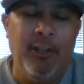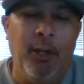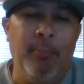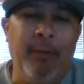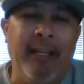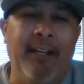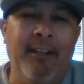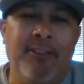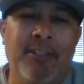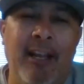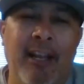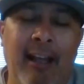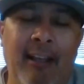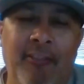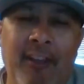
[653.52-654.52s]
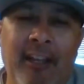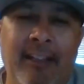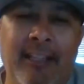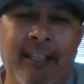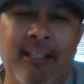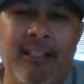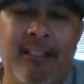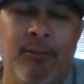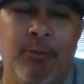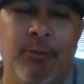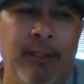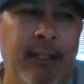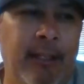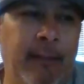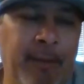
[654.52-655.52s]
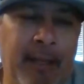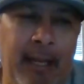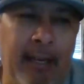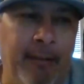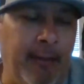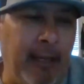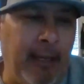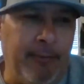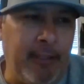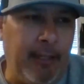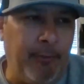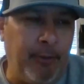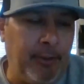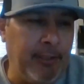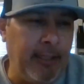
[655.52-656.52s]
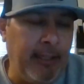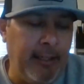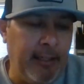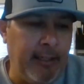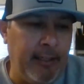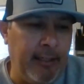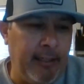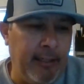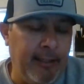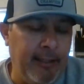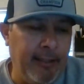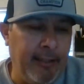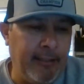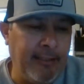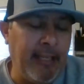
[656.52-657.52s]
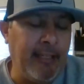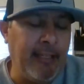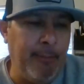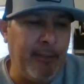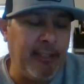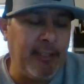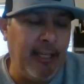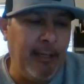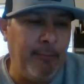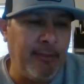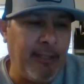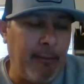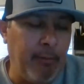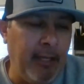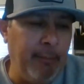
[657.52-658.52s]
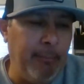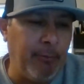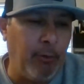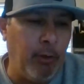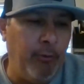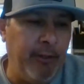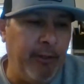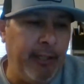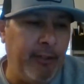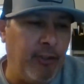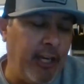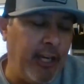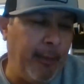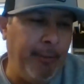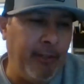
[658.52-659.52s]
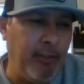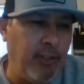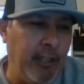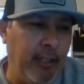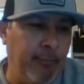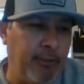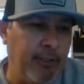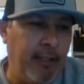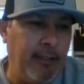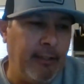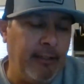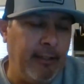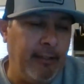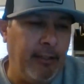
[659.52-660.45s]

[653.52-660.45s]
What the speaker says: because I think this is, I've covered the San Dimas teams that played Monrovia in championships, and,